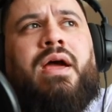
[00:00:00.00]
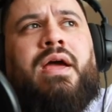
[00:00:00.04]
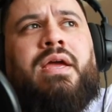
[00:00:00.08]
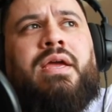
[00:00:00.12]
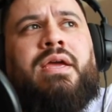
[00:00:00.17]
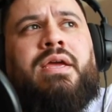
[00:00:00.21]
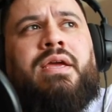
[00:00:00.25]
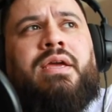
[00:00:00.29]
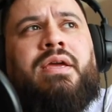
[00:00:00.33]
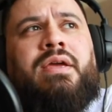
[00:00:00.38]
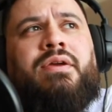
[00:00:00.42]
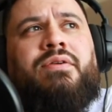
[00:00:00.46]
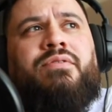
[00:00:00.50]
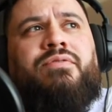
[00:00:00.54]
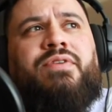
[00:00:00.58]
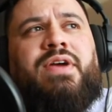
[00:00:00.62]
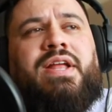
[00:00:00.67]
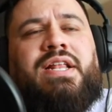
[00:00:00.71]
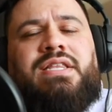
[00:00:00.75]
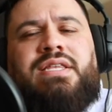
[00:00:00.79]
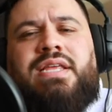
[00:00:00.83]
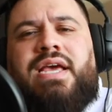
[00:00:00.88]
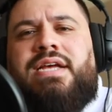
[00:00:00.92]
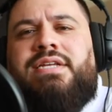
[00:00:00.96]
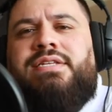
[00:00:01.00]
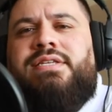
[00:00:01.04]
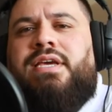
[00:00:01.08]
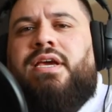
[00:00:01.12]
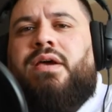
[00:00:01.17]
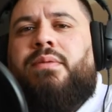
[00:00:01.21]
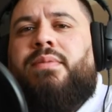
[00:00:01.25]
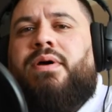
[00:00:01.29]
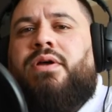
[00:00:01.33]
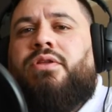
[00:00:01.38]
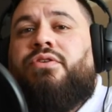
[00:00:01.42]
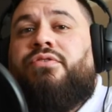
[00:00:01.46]
a
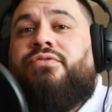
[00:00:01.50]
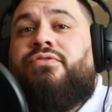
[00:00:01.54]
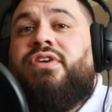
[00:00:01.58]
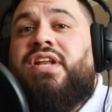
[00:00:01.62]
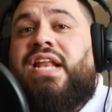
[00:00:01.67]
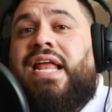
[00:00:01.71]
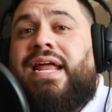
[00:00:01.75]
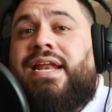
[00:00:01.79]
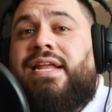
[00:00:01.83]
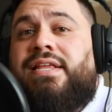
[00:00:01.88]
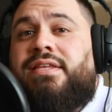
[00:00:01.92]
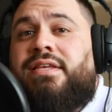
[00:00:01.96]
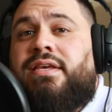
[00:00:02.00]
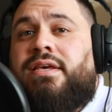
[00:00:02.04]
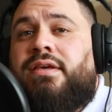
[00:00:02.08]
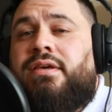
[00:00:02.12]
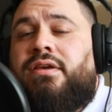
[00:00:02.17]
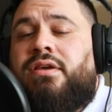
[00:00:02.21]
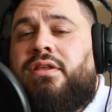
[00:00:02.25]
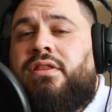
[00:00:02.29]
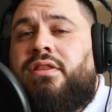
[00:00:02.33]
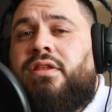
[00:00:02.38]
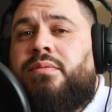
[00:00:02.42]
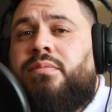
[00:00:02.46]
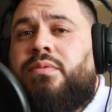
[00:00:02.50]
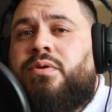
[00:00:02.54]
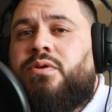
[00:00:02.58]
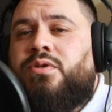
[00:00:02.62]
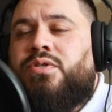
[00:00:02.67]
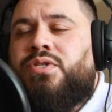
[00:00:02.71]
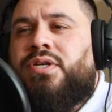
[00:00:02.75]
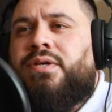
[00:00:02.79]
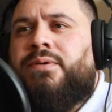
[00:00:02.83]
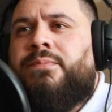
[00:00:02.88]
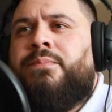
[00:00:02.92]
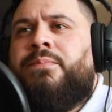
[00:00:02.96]
fantastic amount of clarity in their
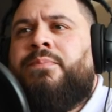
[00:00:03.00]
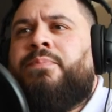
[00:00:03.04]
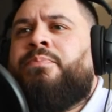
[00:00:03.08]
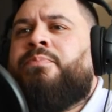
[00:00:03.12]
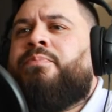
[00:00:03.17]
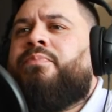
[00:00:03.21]
music.